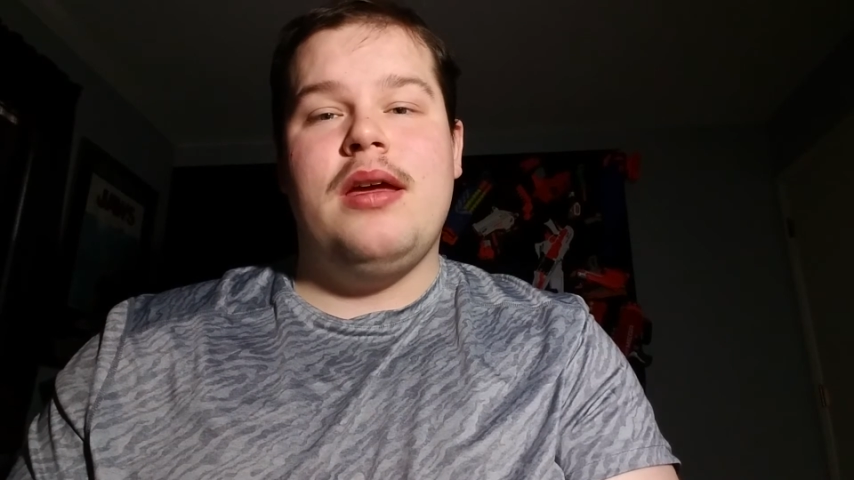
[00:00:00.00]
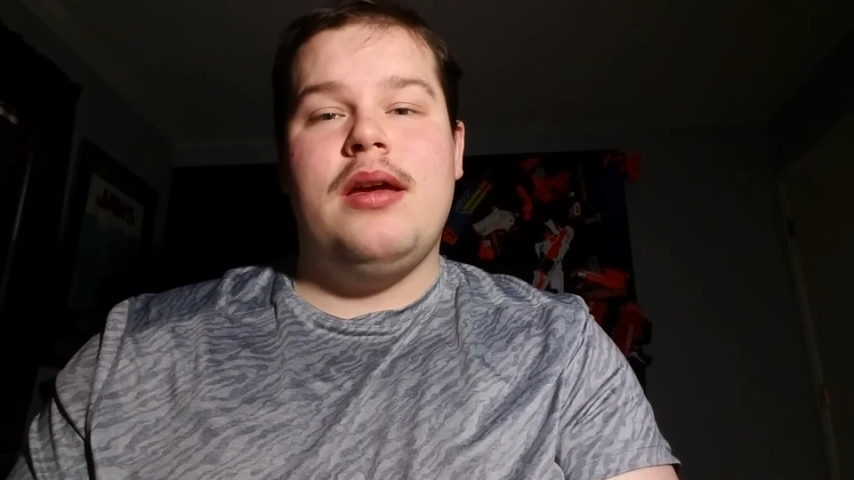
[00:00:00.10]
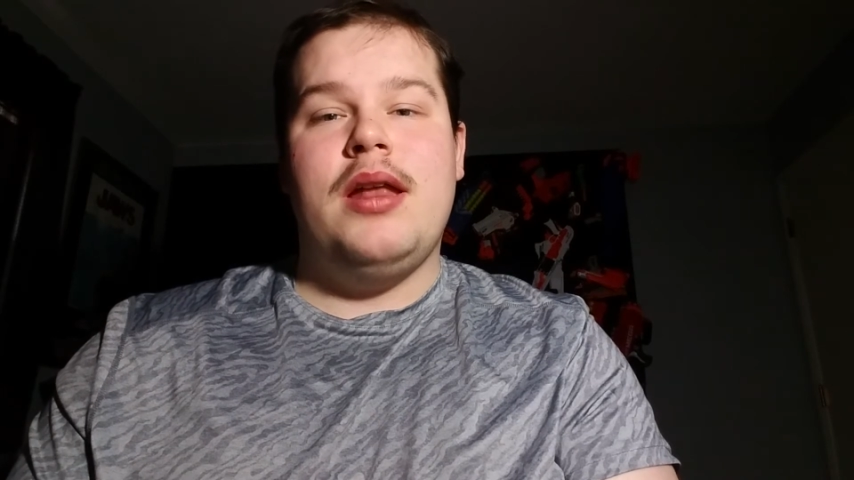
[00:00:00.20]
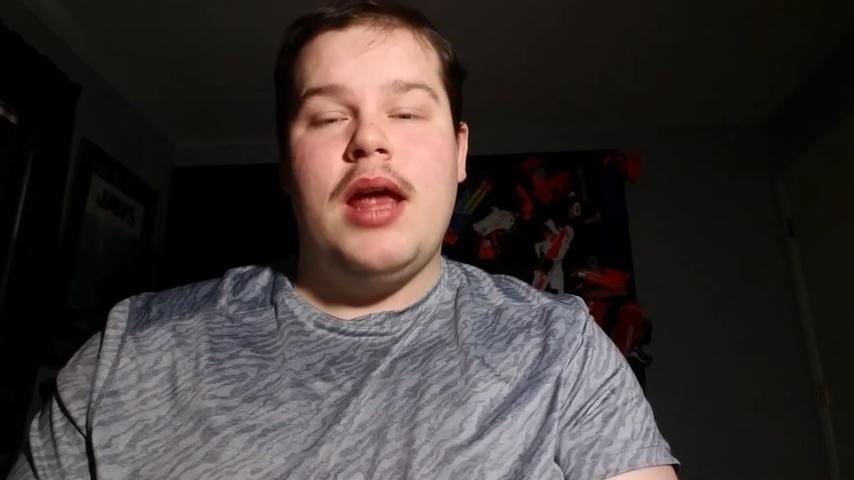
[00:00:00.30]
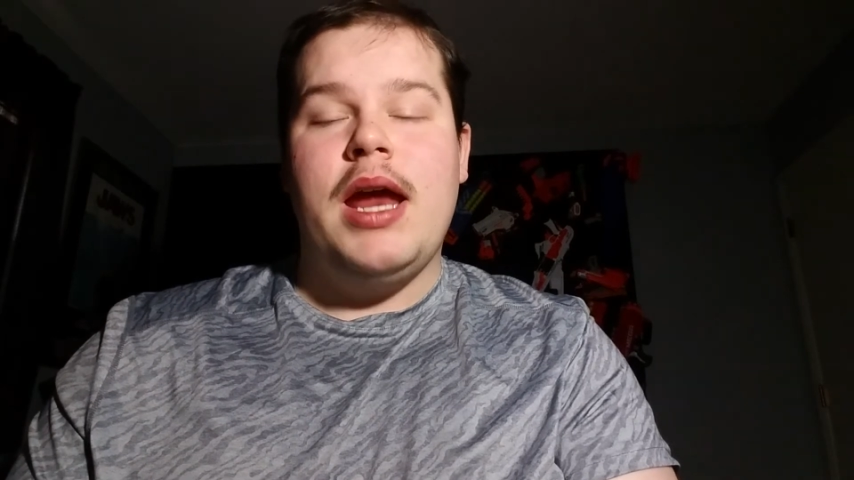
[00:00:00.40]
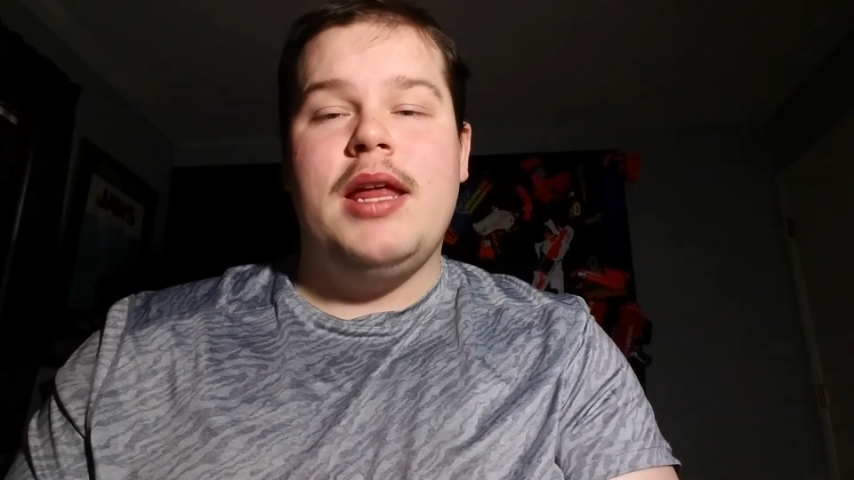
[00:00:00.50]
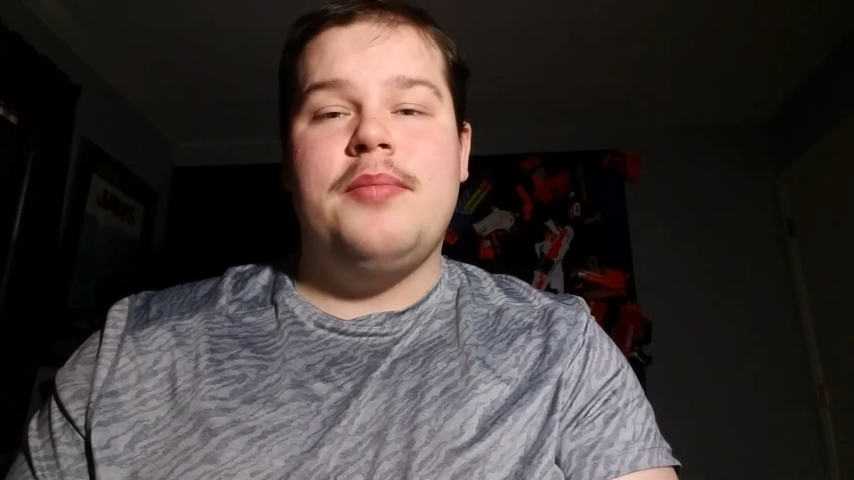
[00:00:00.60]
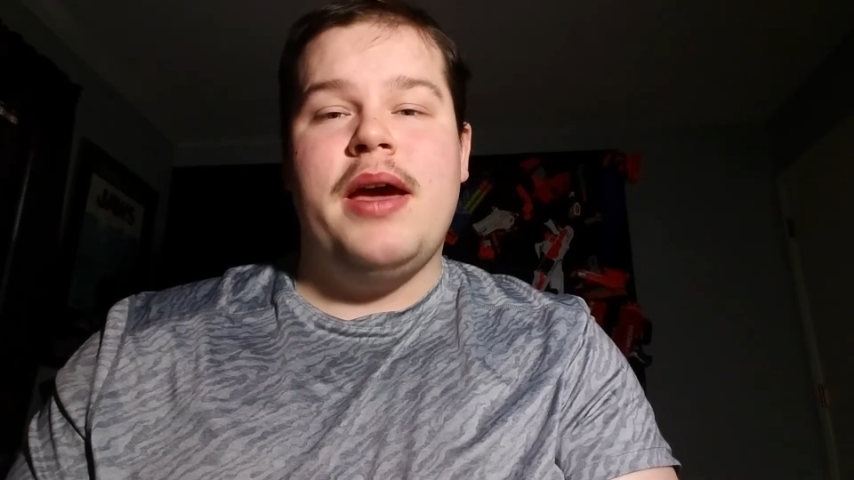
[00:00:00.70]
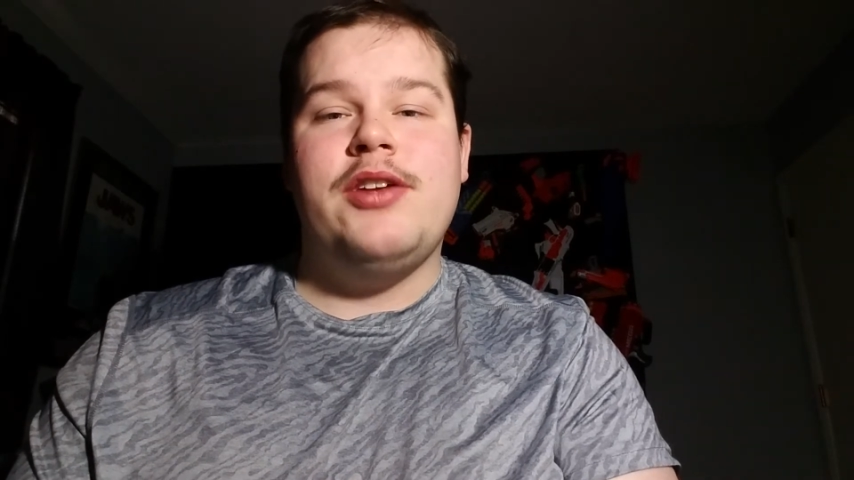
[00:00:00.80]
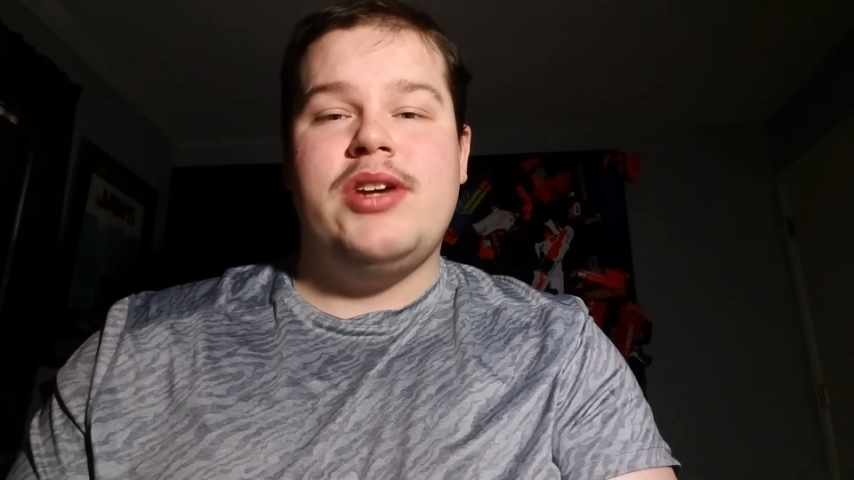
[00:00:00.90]
an 80
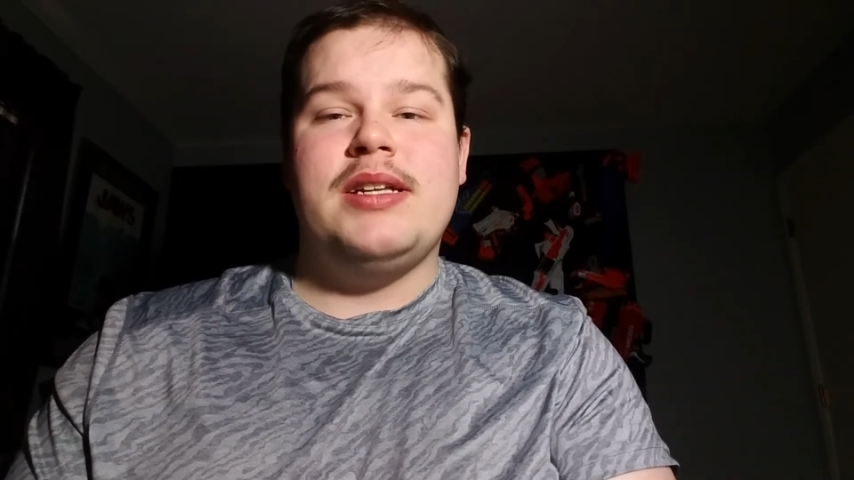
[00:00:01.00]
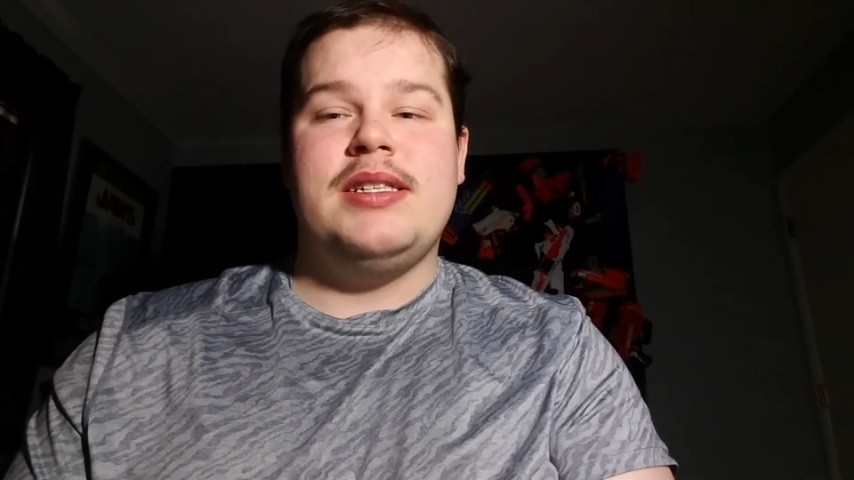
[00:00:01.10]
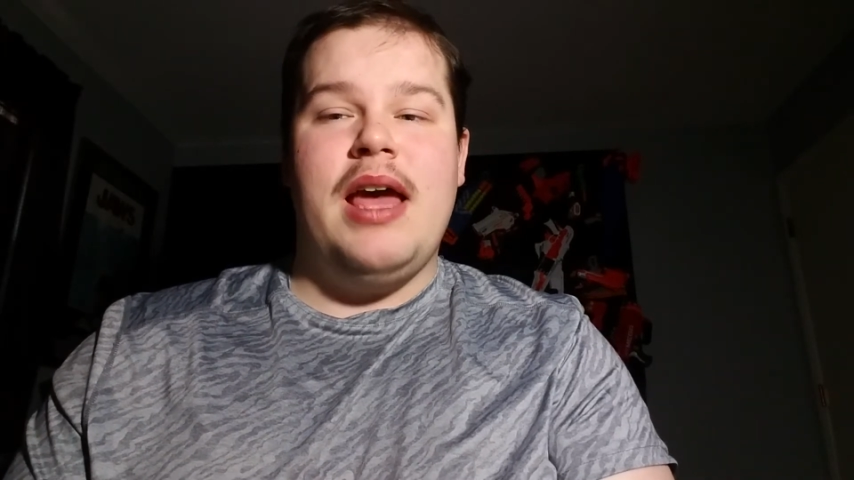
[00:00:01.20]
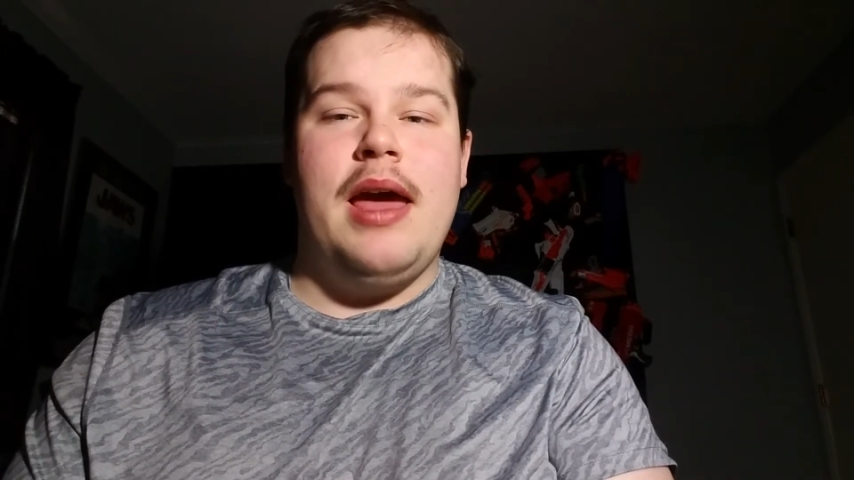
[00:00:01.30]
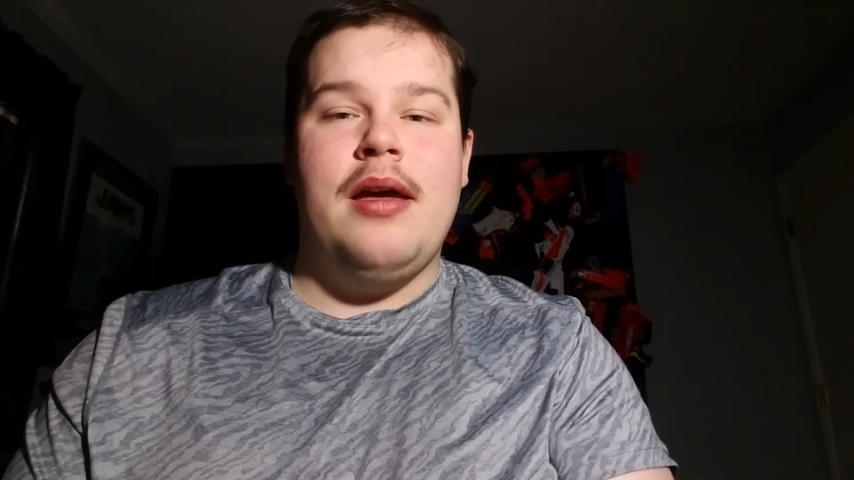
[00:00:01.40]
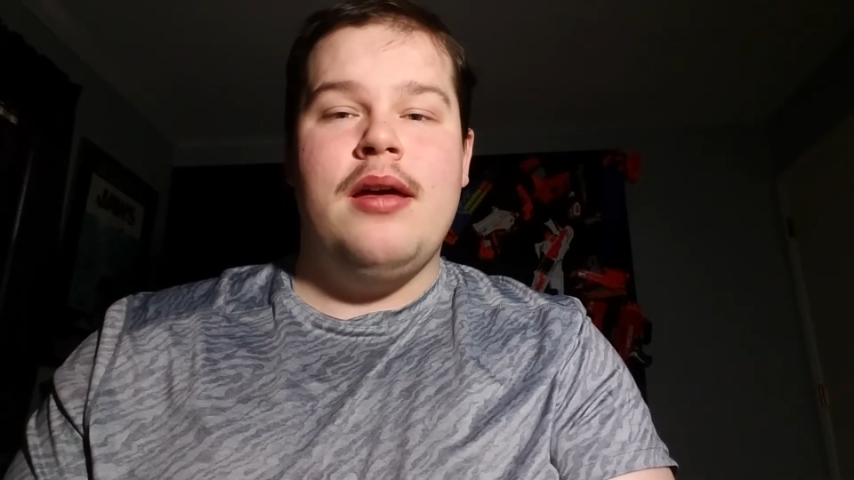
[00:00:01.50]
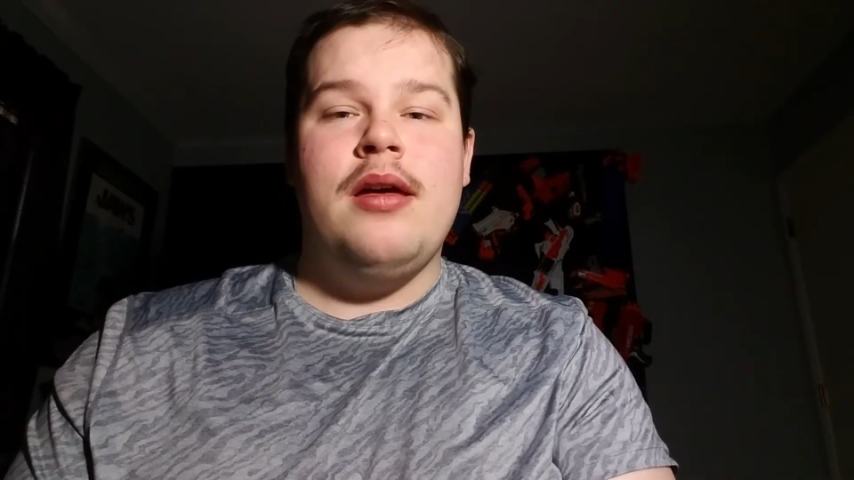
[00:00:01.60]
page essay